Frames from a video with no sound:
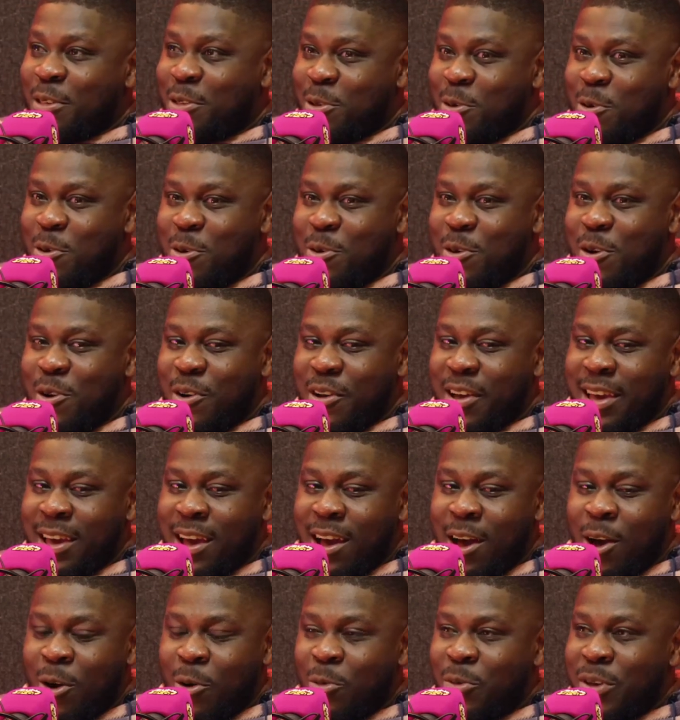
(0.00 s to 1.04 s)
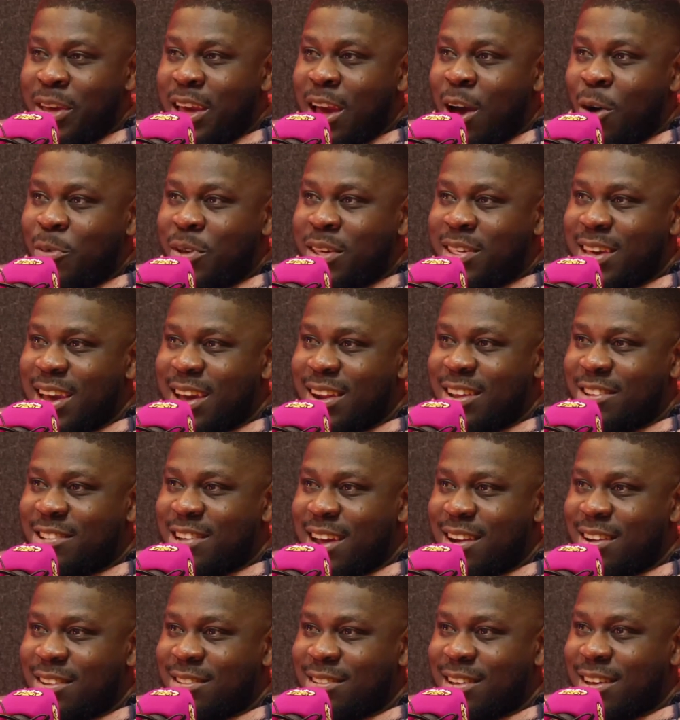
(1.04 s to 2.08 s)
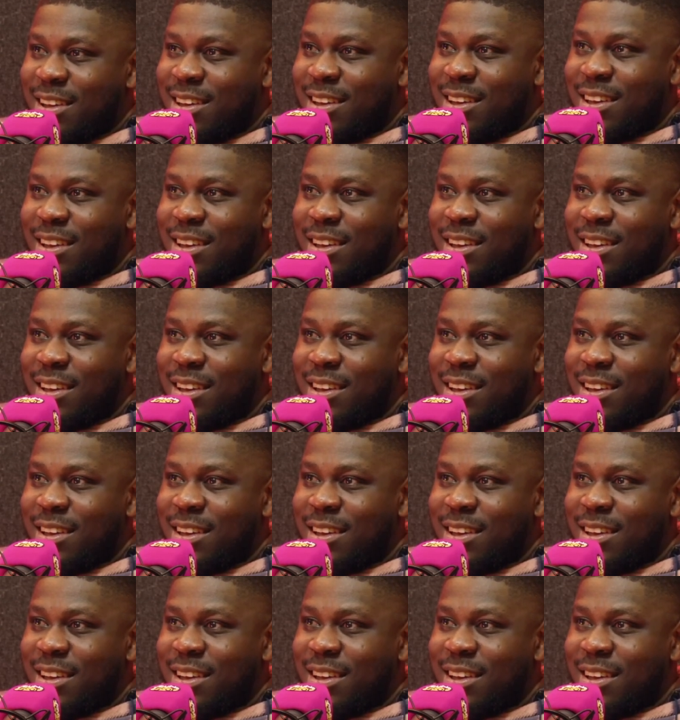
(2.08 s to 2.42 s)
So are we setting a challenge here?